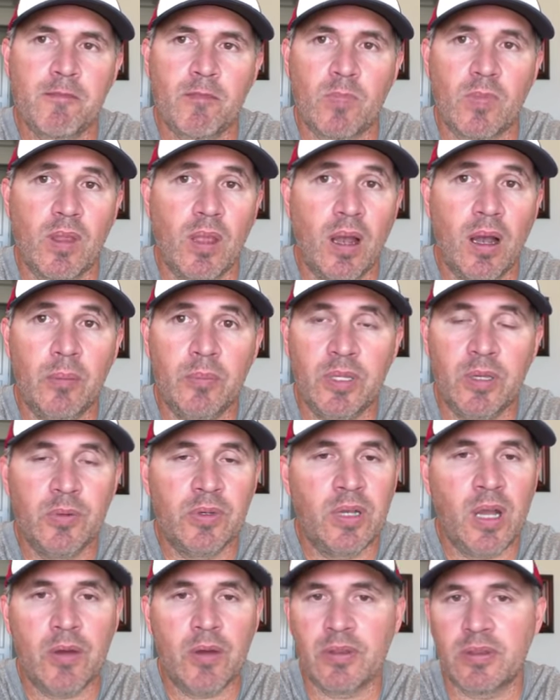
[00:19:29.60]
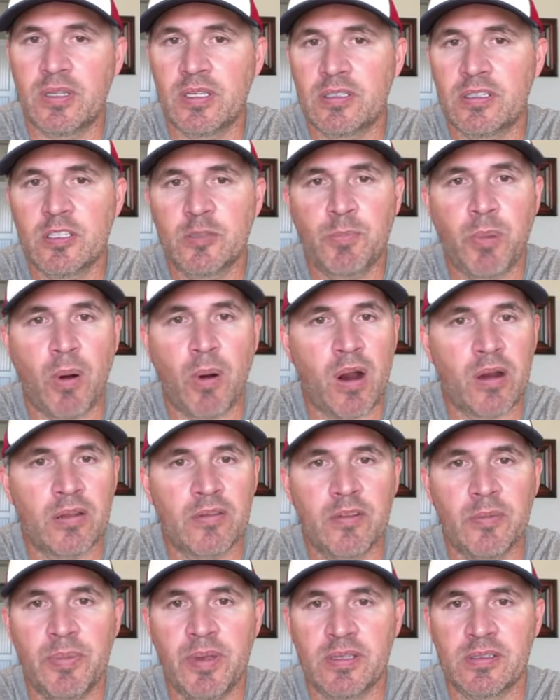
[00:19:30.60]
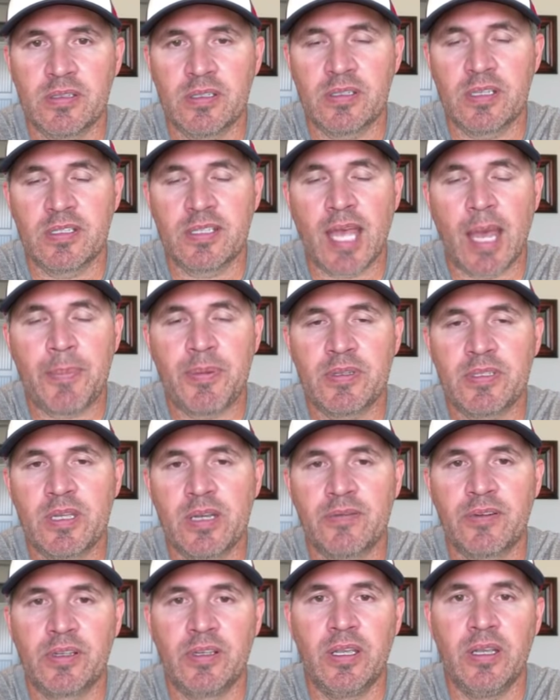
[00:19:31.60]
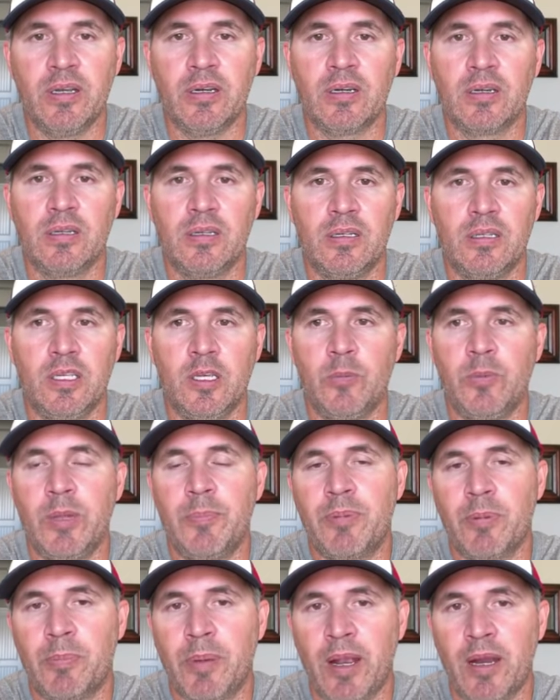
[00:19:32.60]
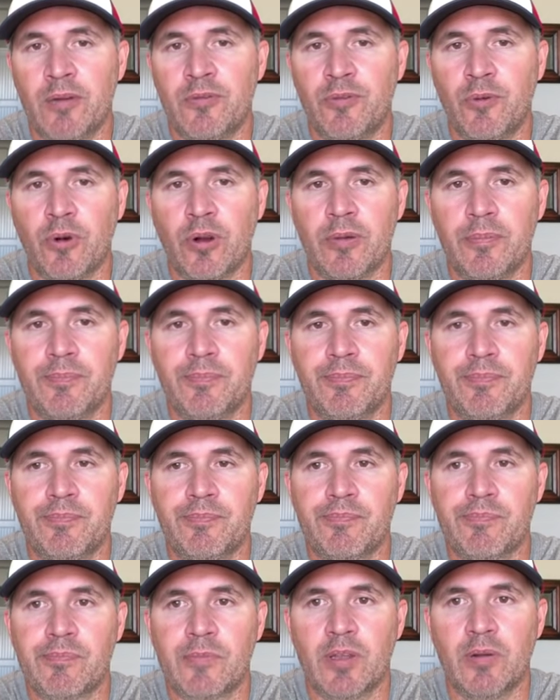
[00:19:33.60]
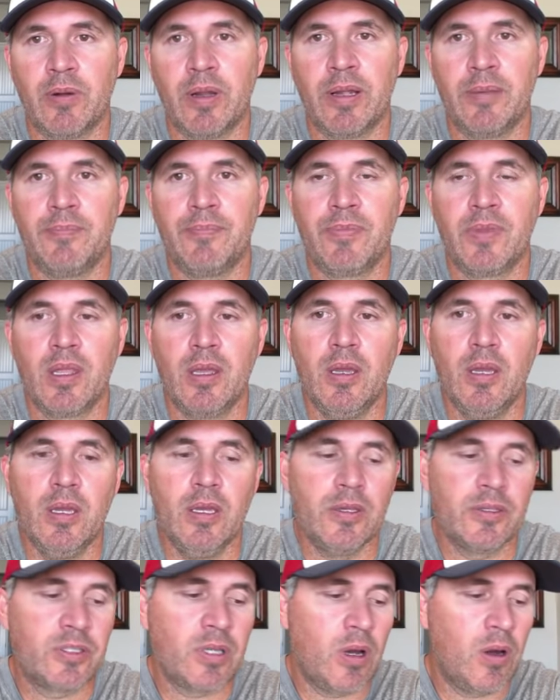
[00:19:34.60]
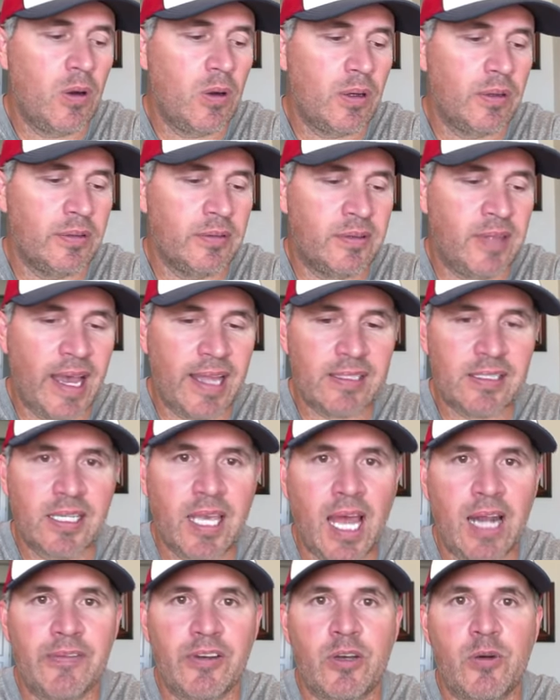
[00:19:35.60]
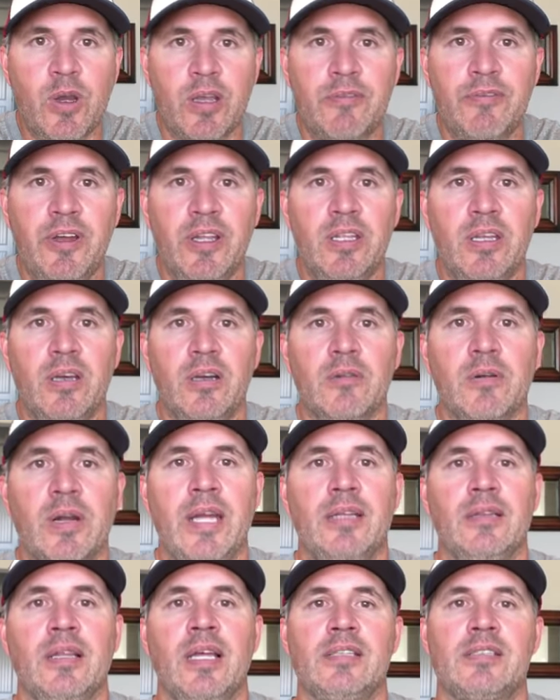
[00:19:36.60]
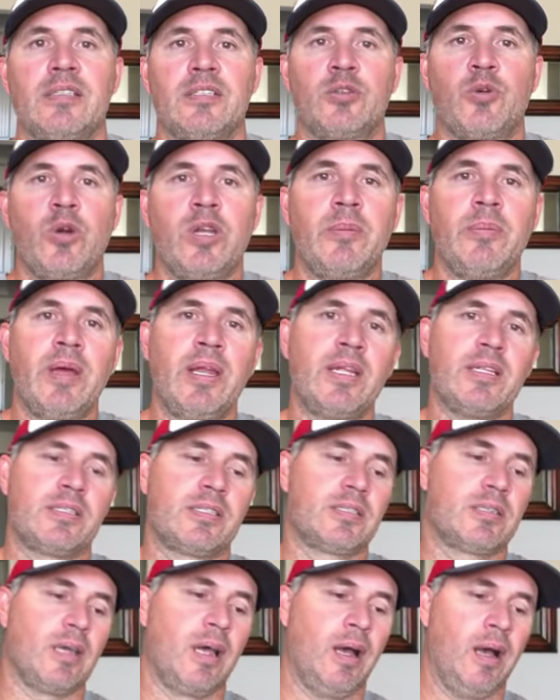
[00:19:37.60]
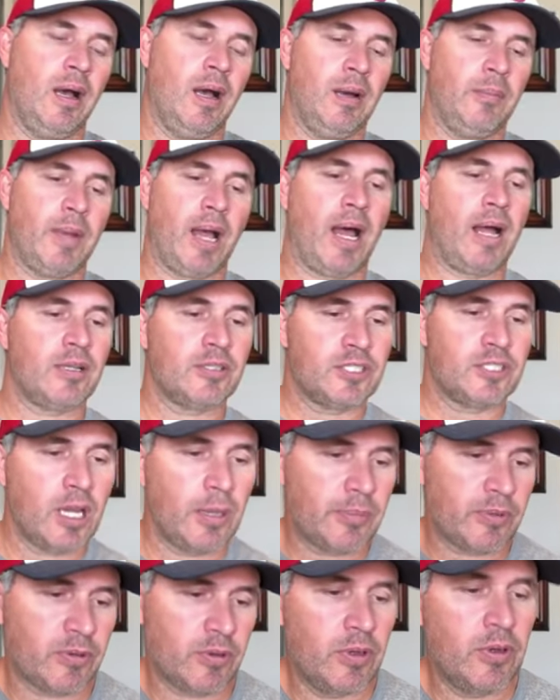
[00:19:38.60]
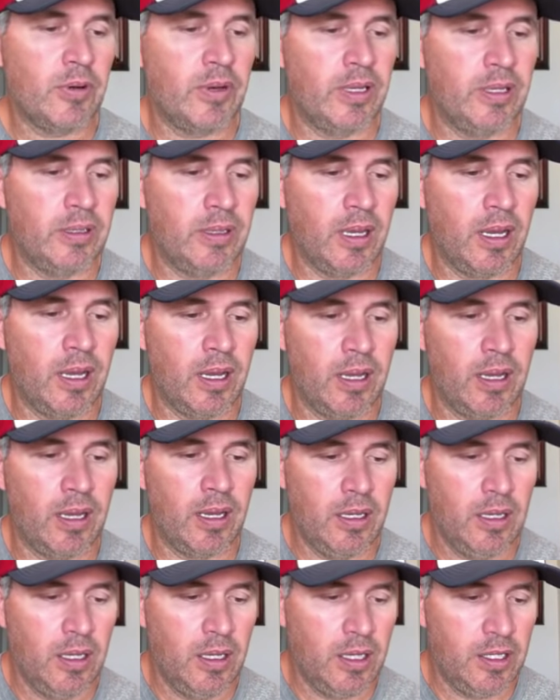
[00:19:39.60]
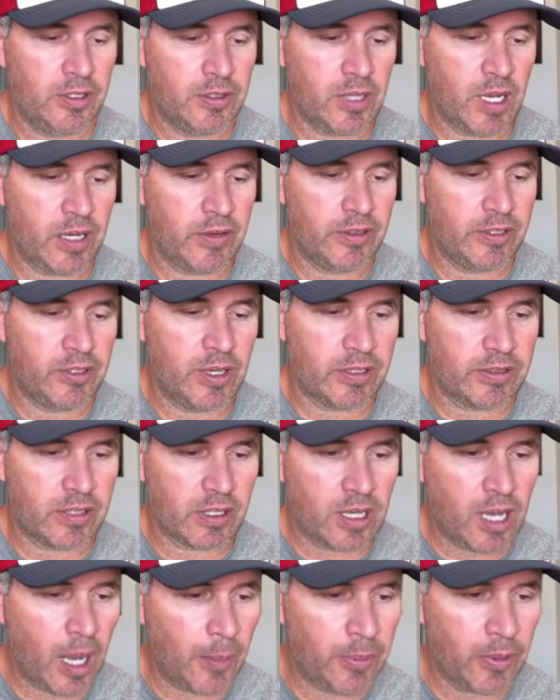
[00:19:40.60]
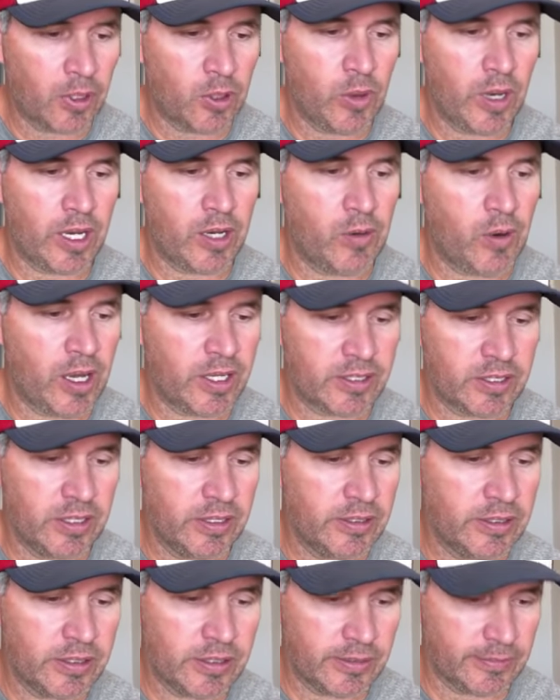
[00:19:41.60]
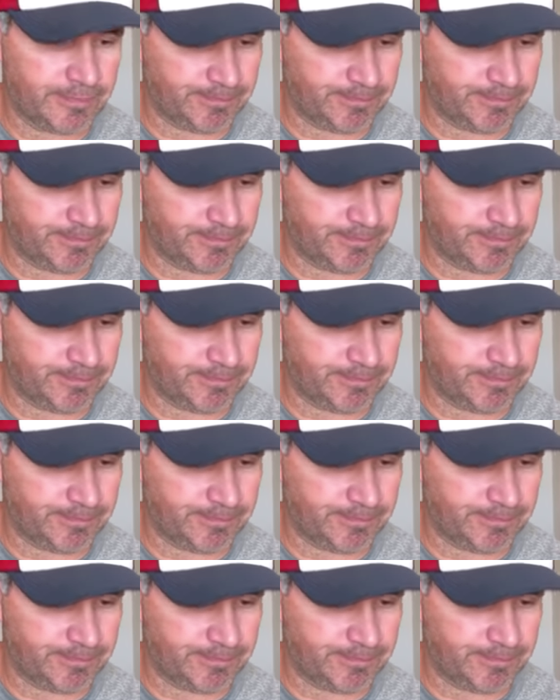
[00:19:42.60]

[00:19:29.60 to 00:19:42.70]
you would know that this is part of the business. This happens every year. You'd be prepared for it, right? So that's kind of a quick video, right? Less than 20 minutes. I'll jump through and try to address a couple of quick questions.